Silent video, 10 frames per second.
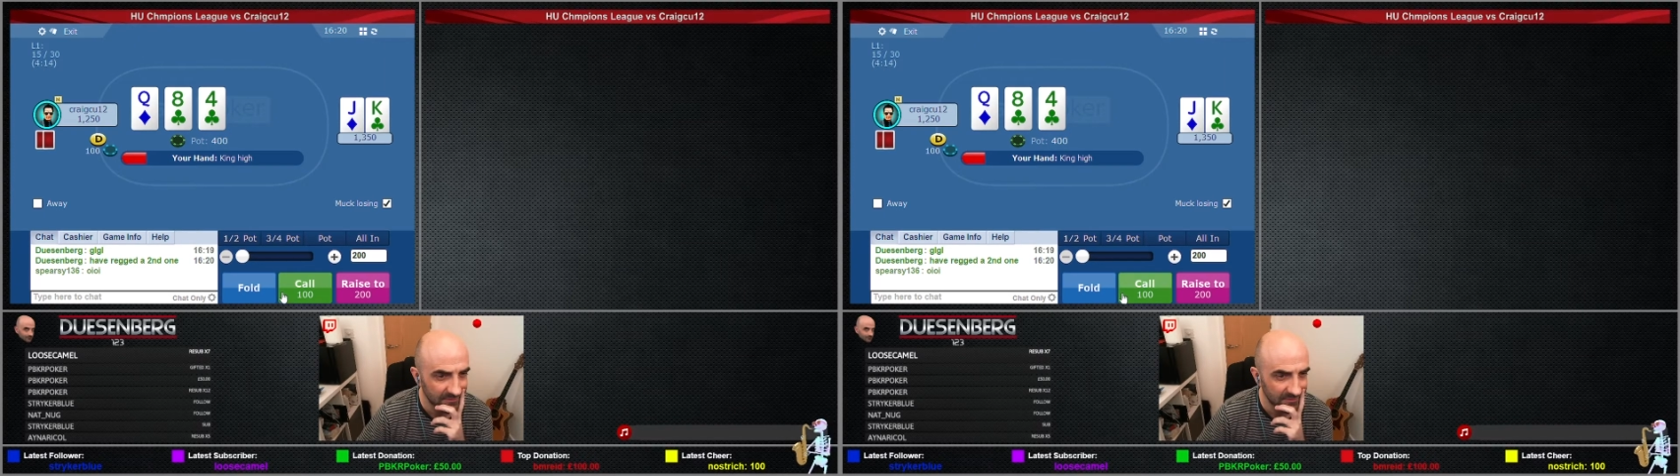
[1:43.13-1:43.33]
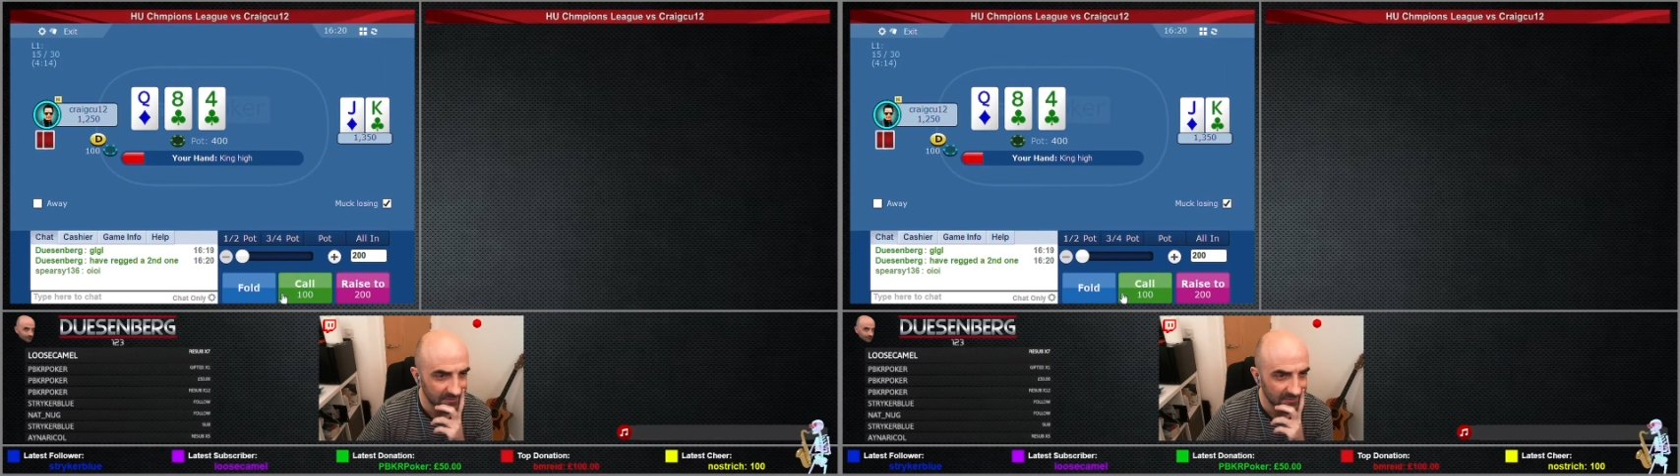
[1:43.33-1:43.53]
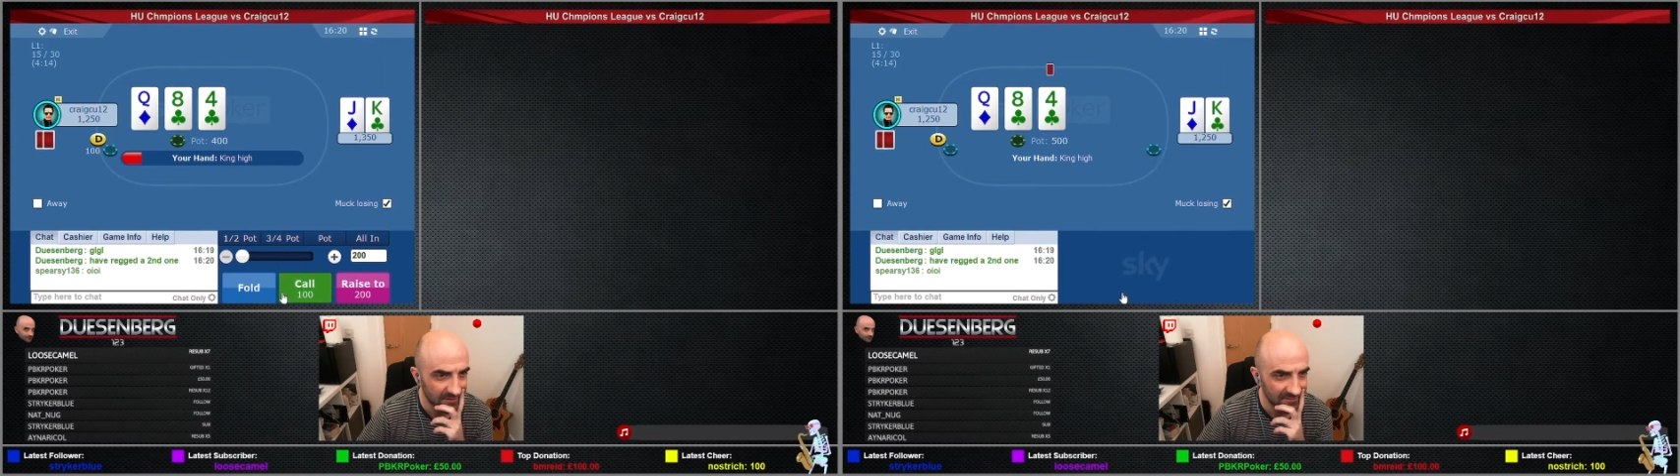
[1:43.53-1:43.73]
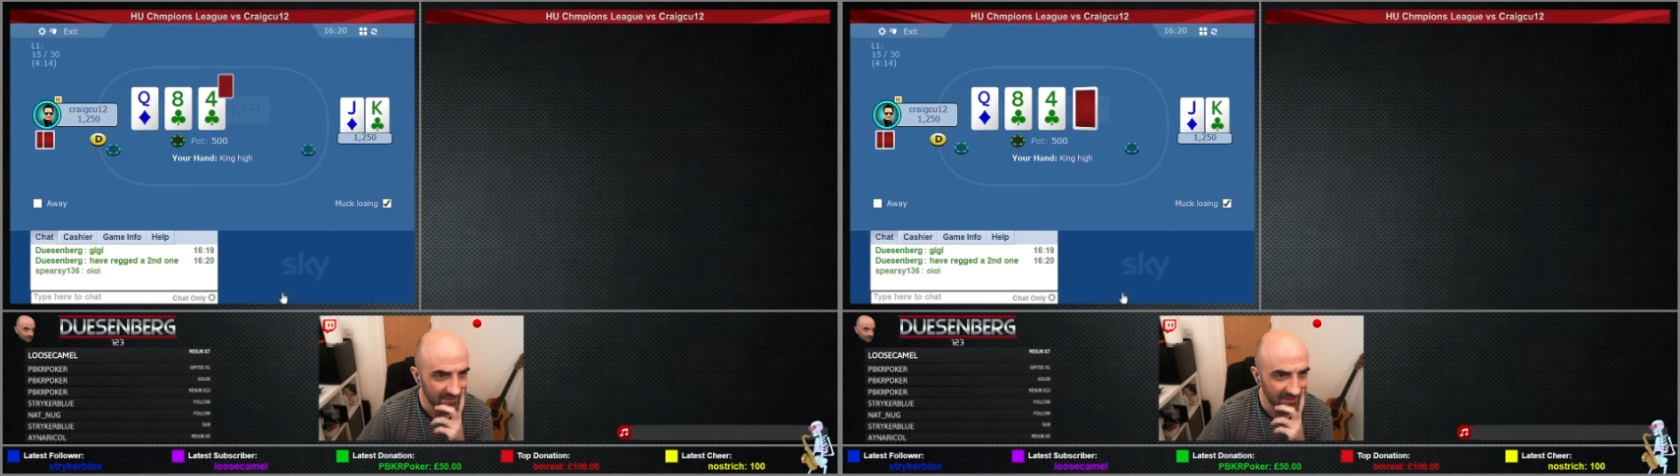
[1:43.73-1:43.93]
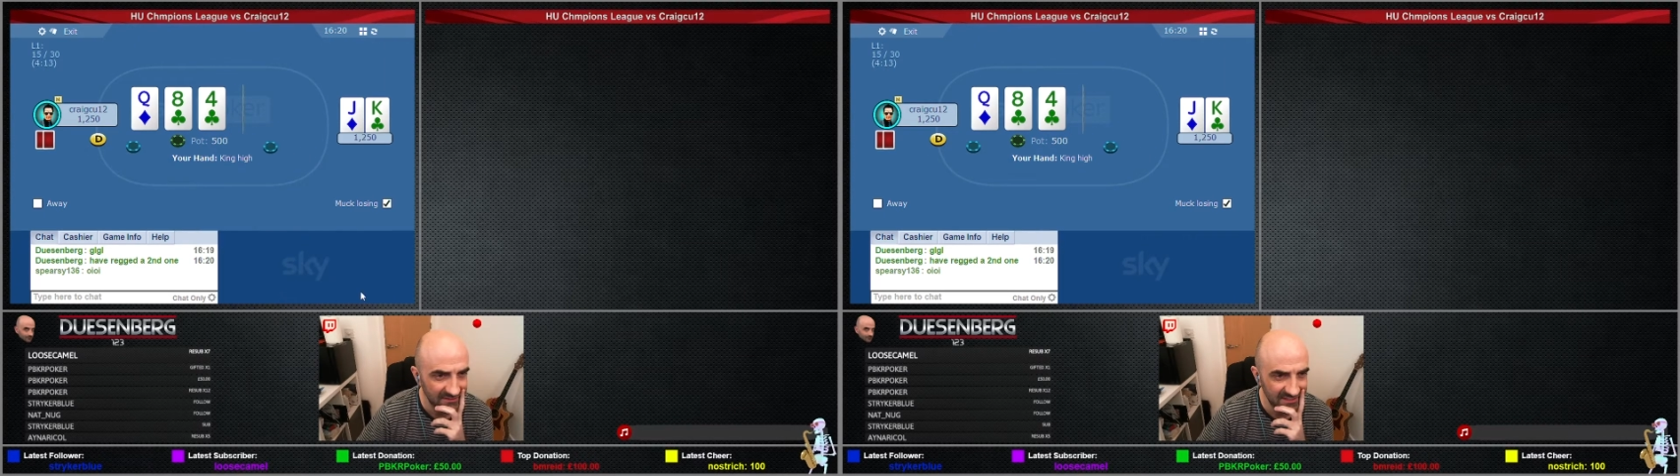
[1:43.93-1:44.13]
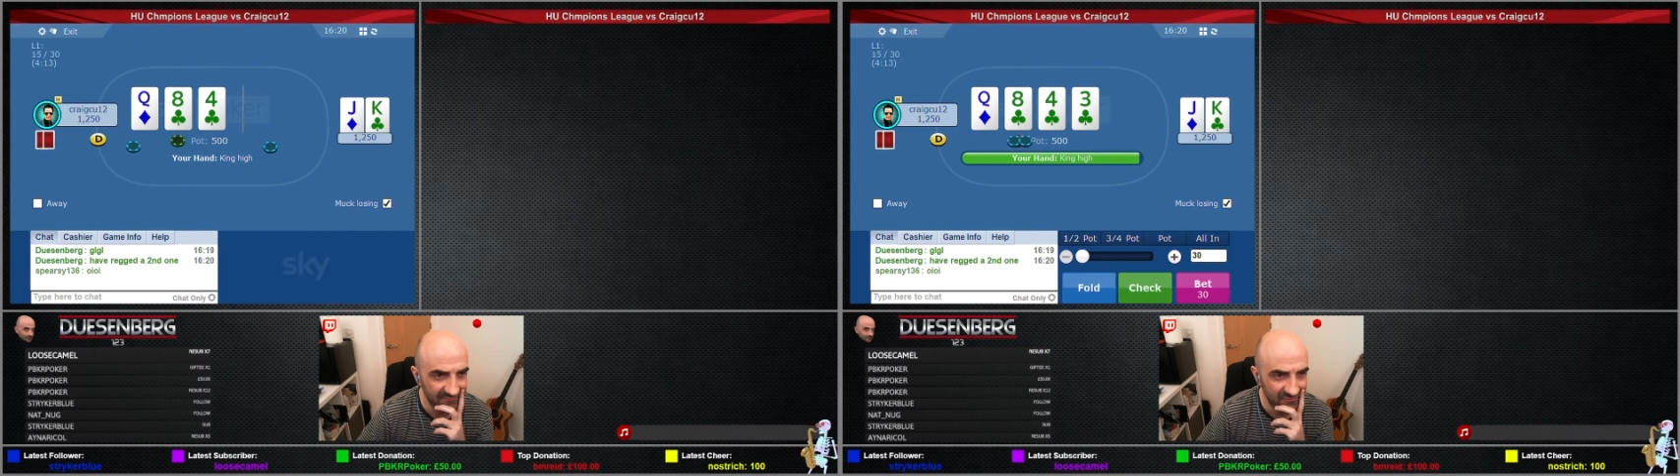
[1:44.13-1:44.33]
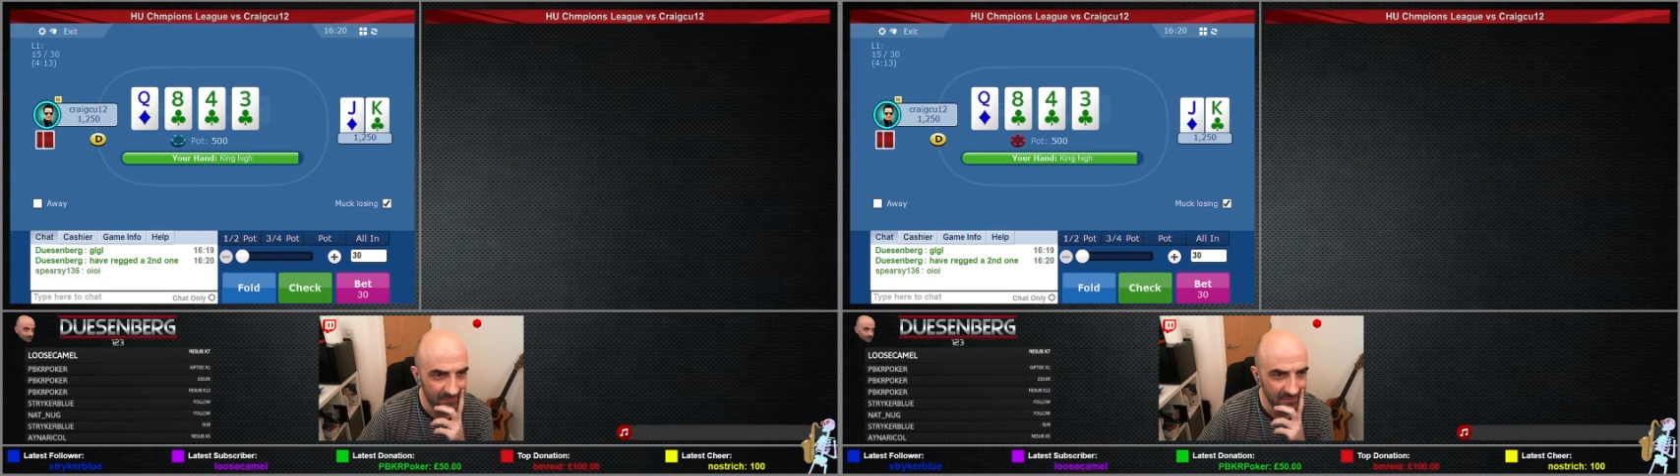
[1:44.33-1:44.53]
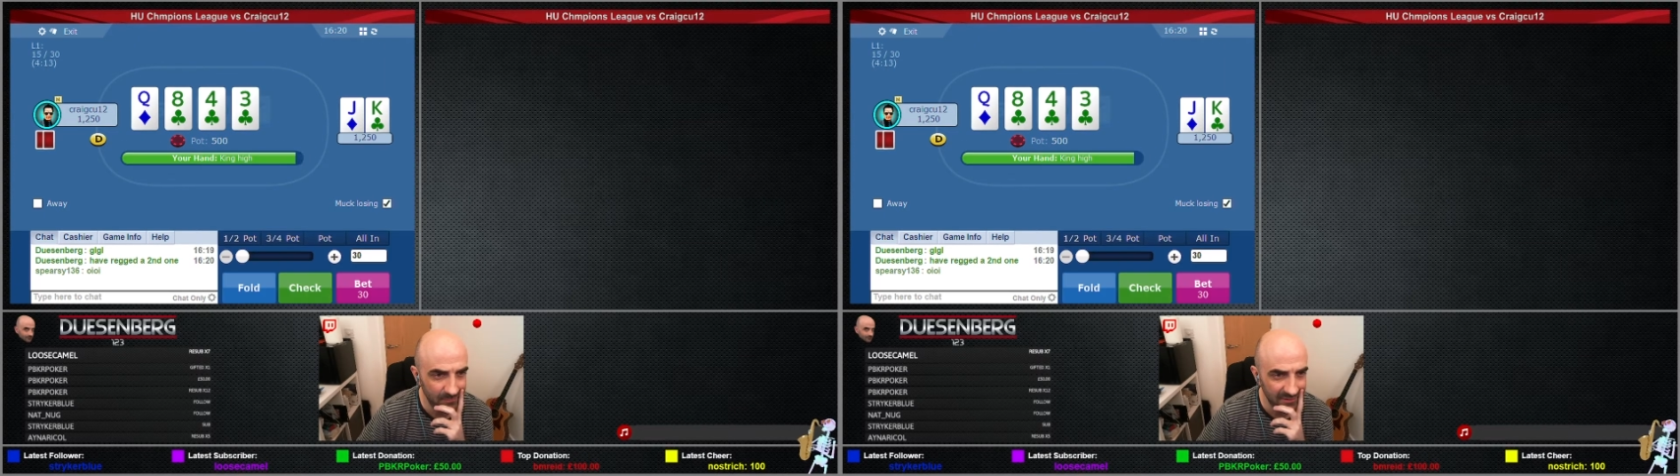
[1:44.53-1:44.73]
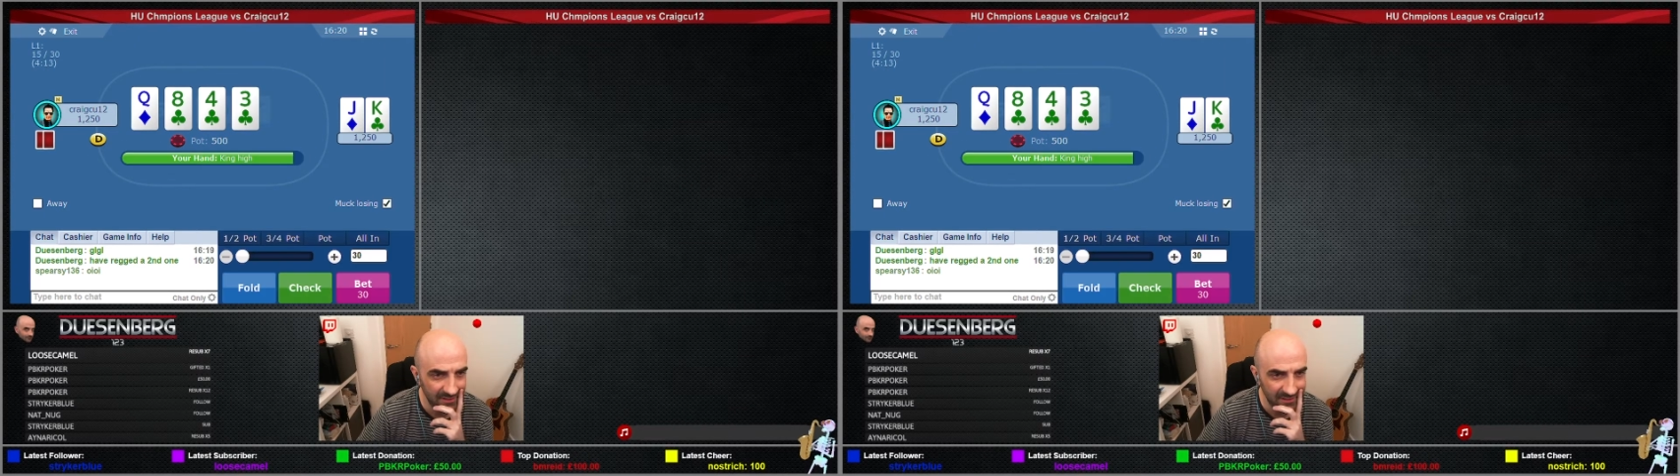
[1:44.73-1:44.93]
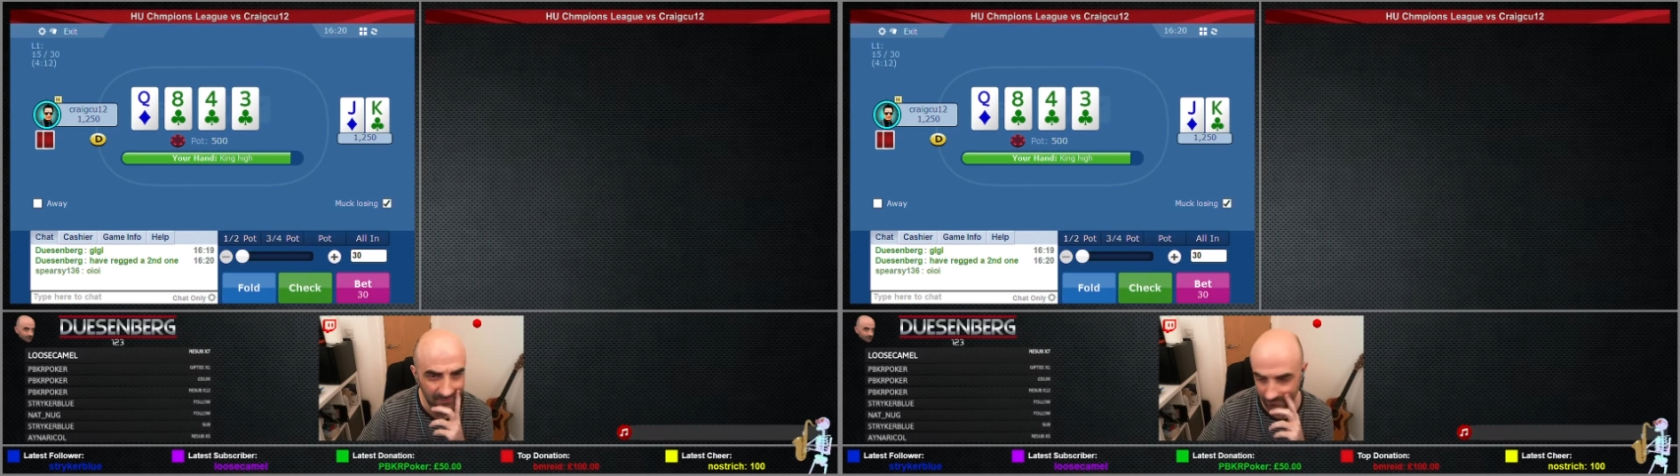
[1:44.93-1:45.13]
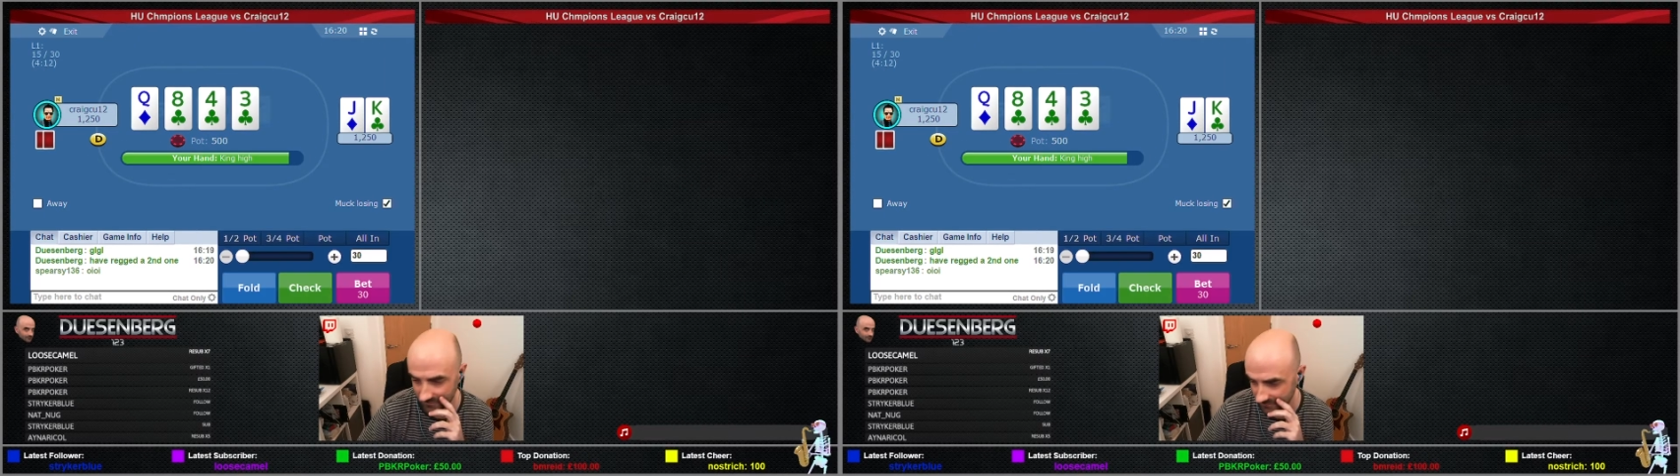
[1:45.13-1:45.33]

I think I actually have to peel one here with